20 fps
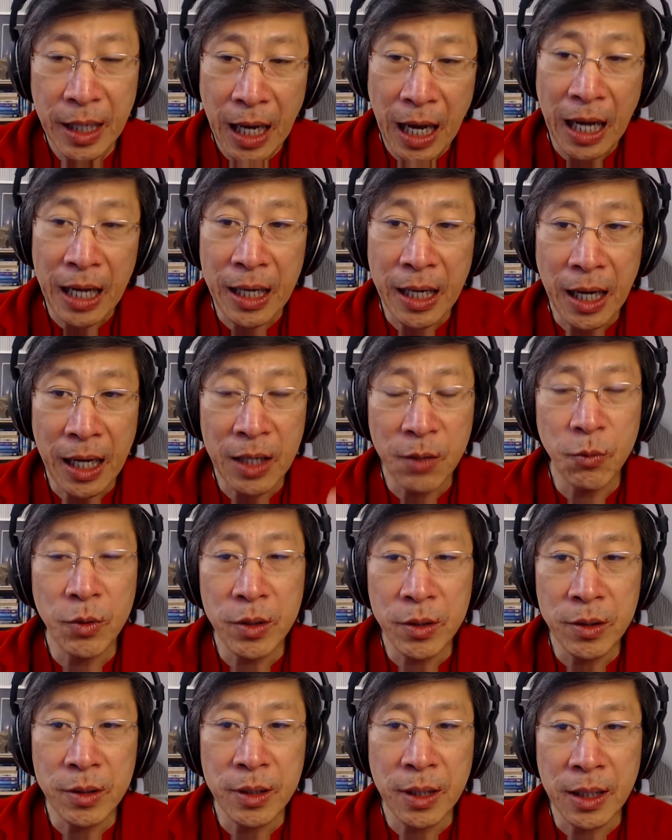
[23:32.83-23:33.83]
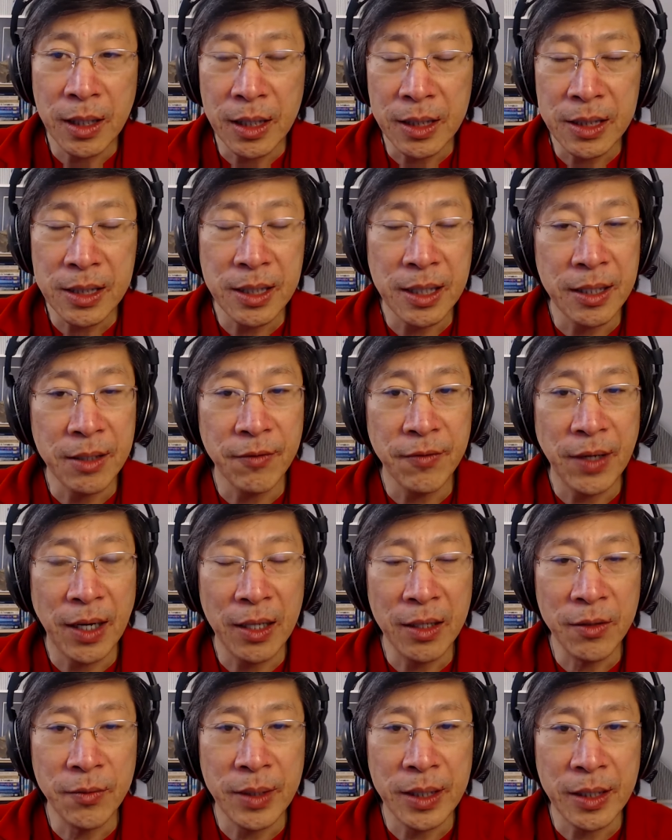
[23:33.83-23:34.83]
I, I will uh, say the
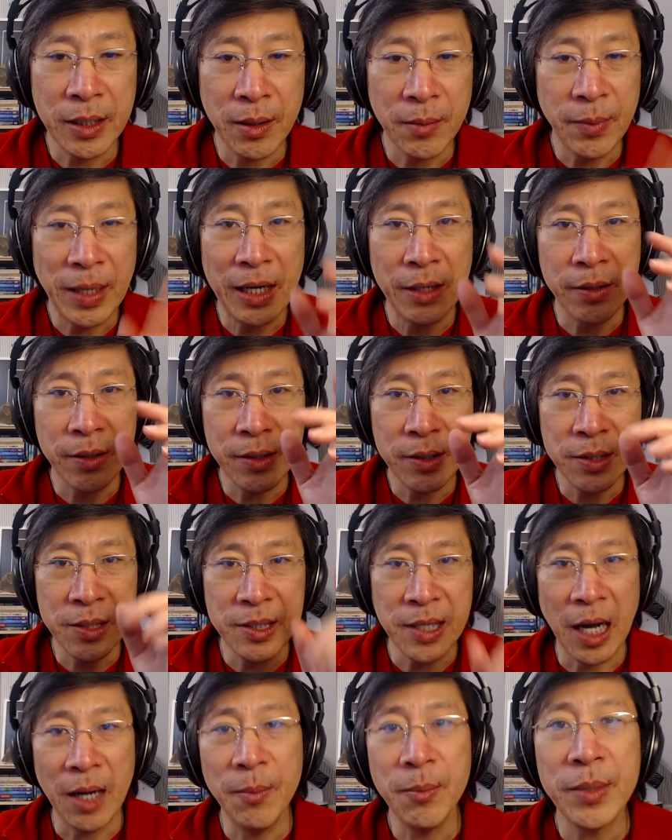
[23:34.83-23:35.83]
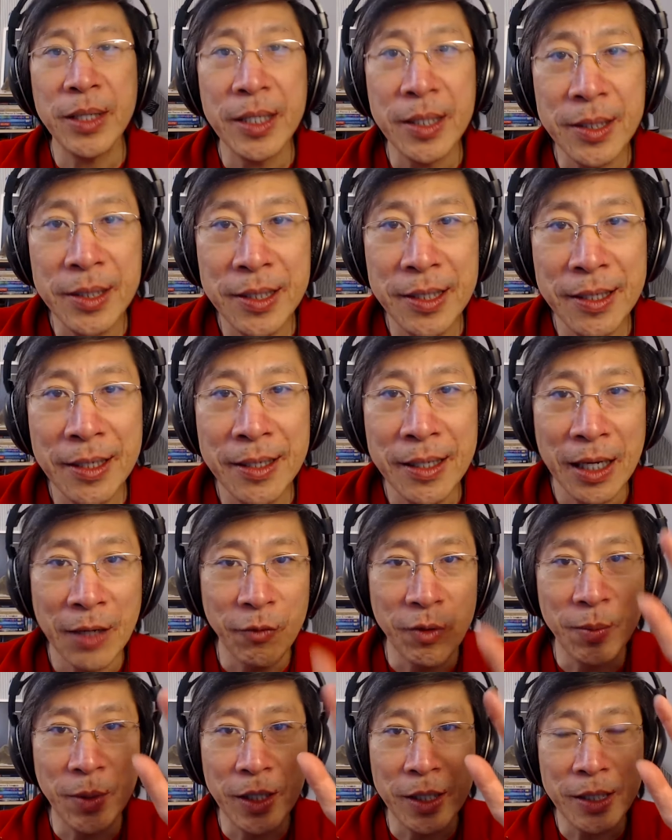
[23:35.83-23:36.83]
following about zombies
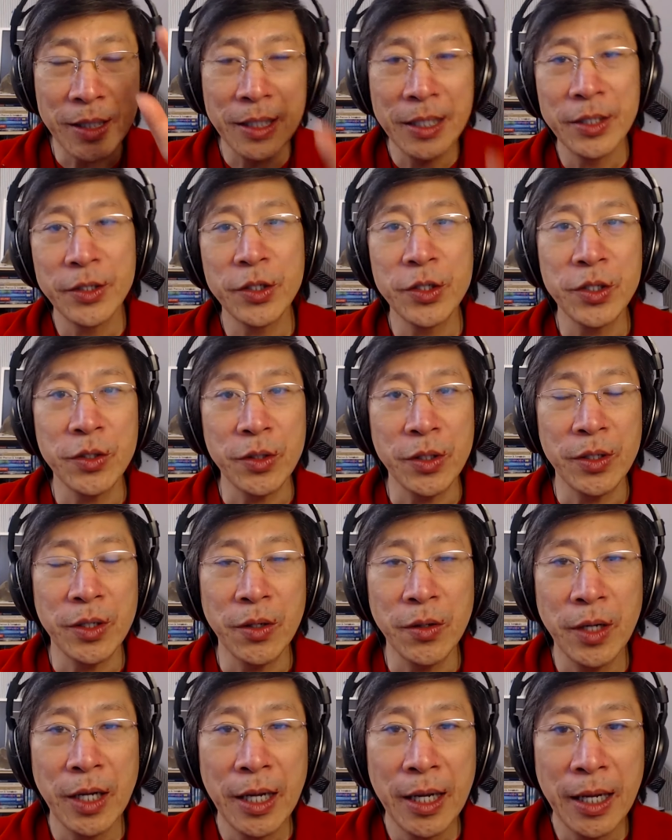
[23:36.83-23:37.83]
everybody just so you know